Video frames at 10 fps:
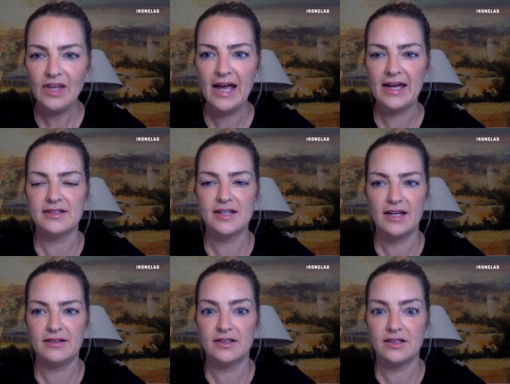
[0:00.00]
and,
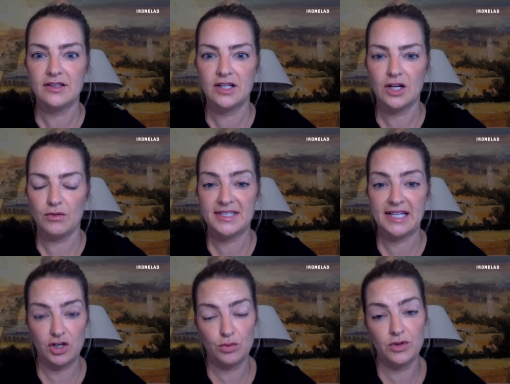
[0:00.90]
and, you know,
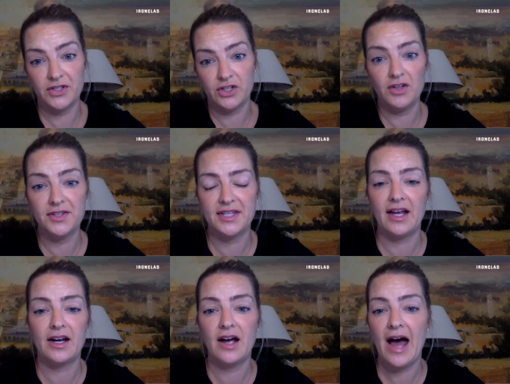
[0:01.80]
sexual assaults
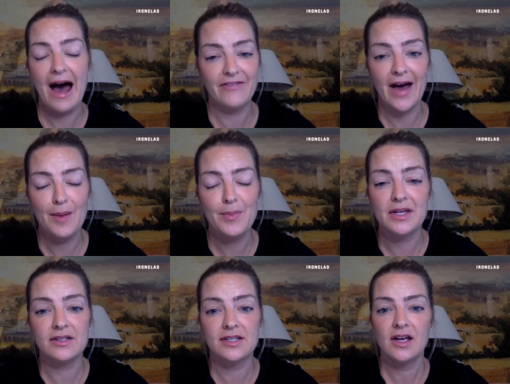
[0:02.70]
that have
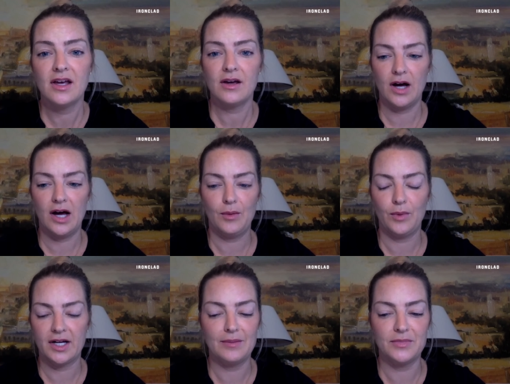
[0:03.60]
happened uh, when
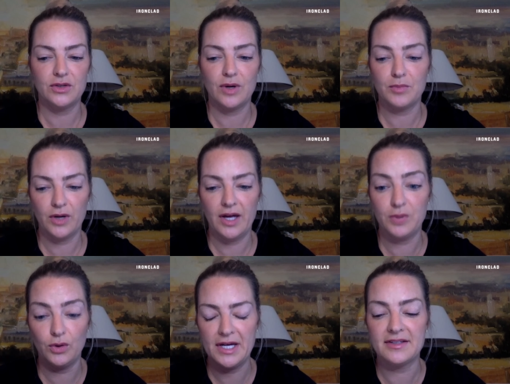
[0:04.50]
it comes to empl-
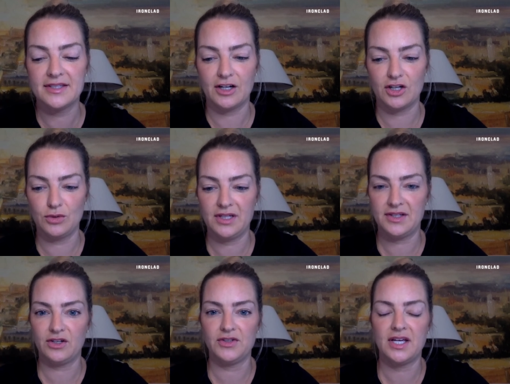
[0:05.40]
employees sexually
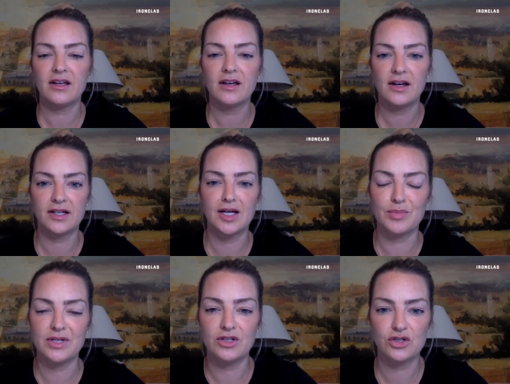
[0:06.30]
assaulting
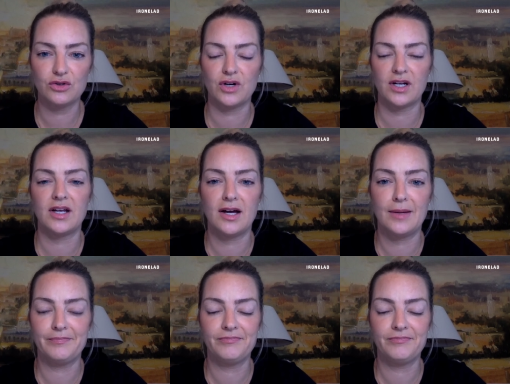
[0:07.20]
unaccompanied children um,